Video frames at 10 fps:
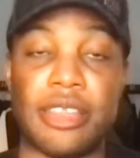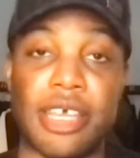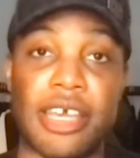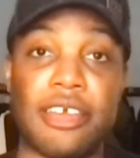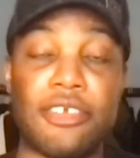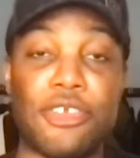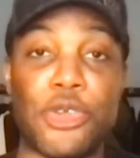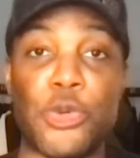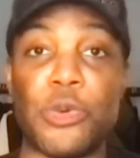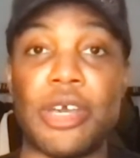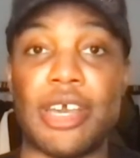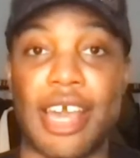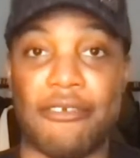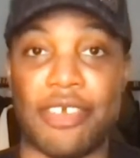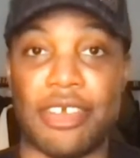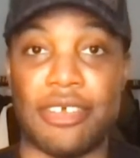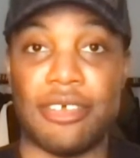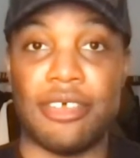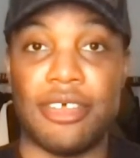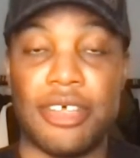there you have it.
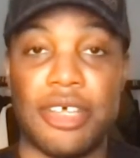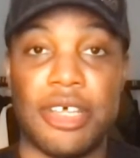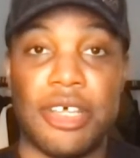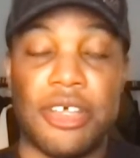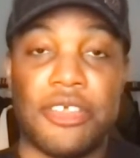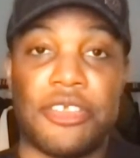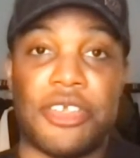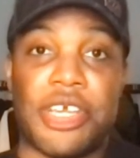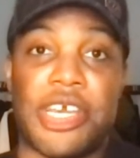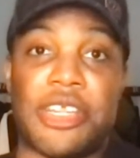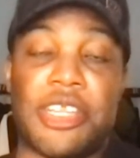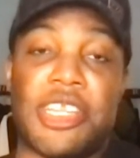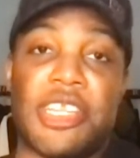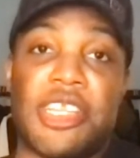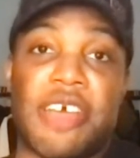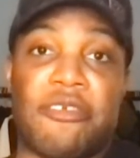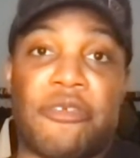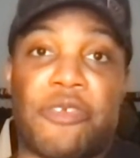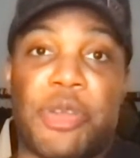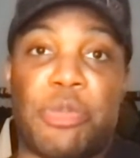So yeah, another
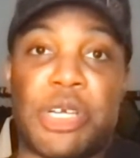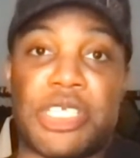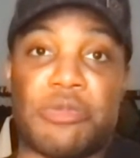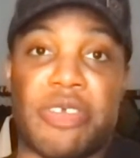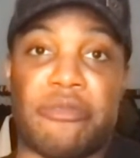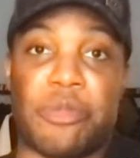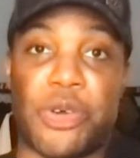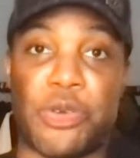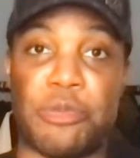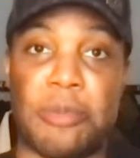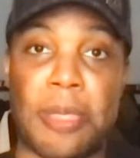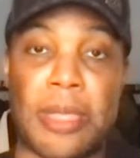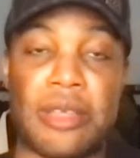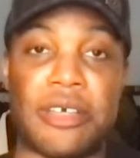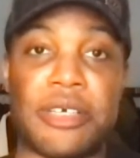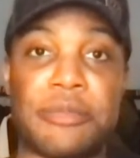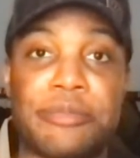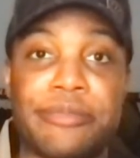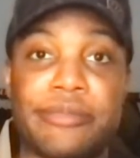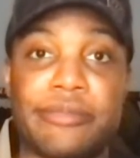3 points away from home.
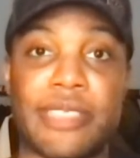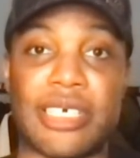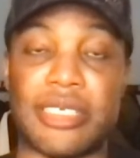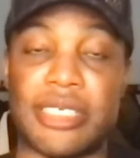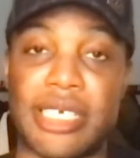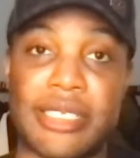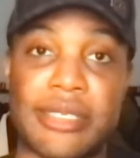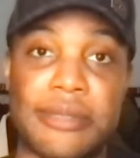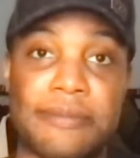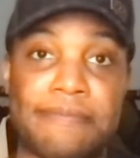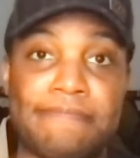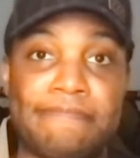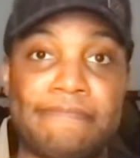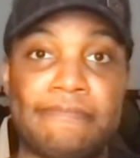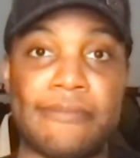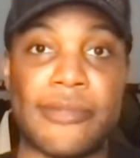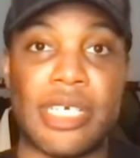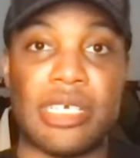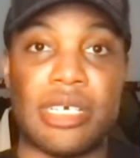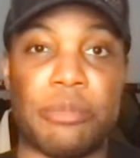Like I said,
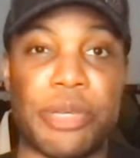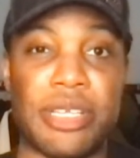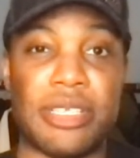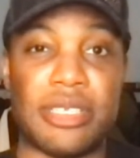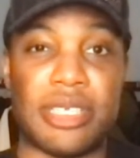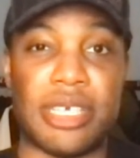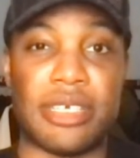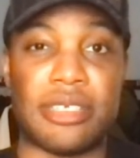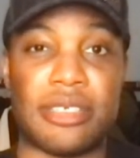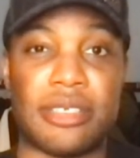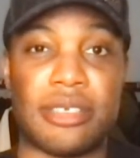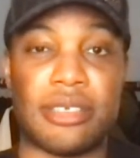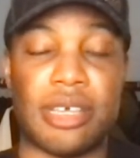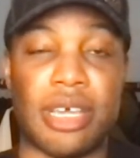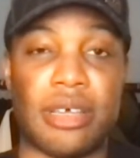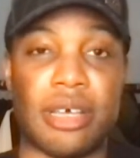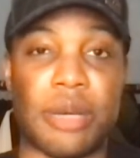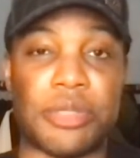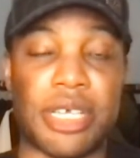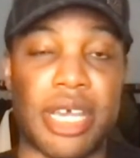unbeaten in 6,
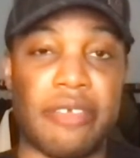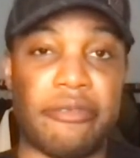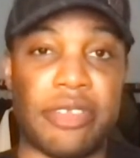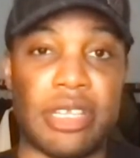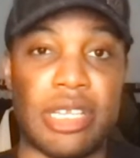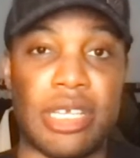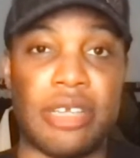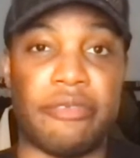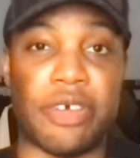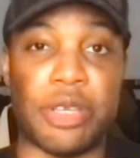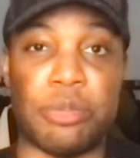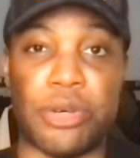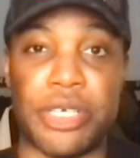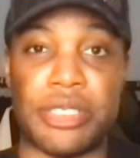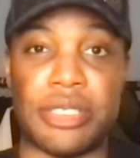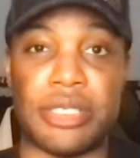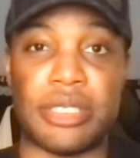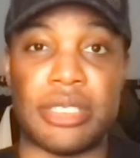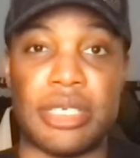up to 8th in the league, 30 points,